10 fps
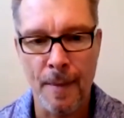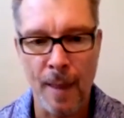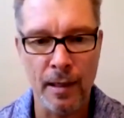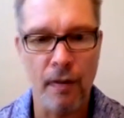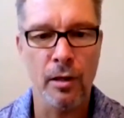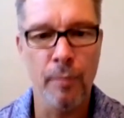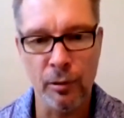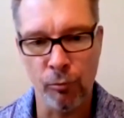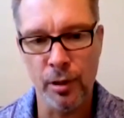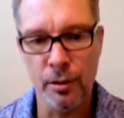And now they're
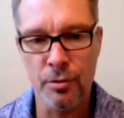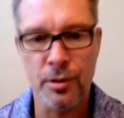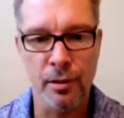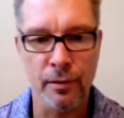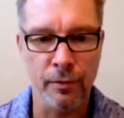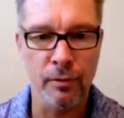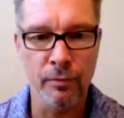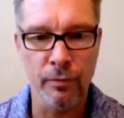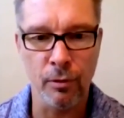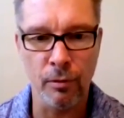being reused here for,
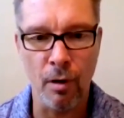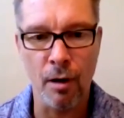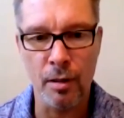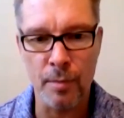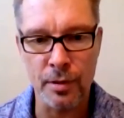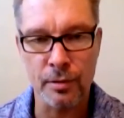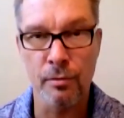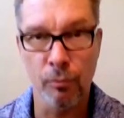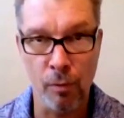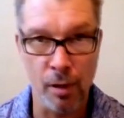for
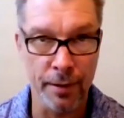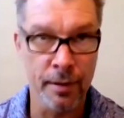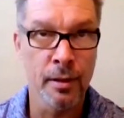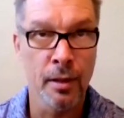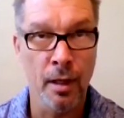Artemis 1